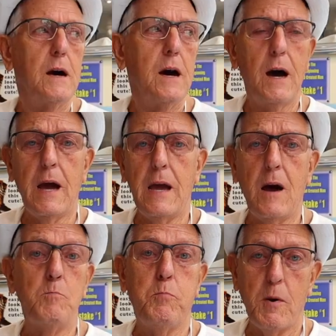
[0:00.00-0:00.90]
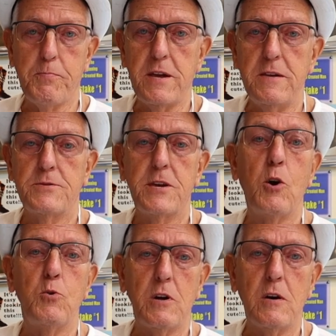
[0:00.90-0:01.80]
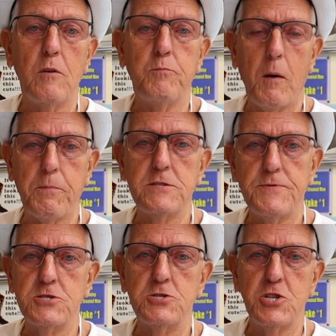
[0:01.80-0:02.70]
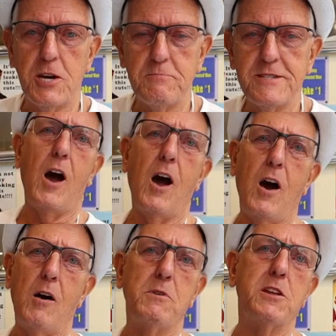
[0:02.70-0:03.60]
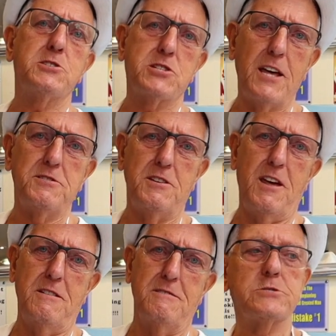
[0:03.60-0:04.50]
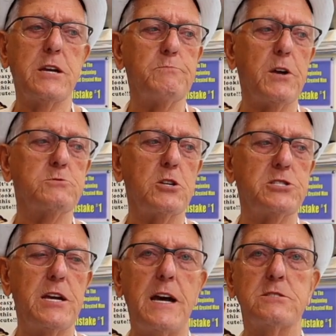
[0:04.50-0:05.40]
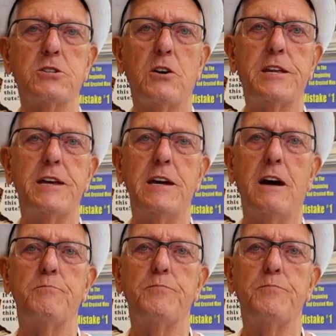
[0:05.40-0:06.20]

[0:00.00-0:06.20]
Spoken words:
Hi, I'm Poppie, the owner of Poppie's Fish and Chips. I'm an East Londoner, and sometimes I sit outside here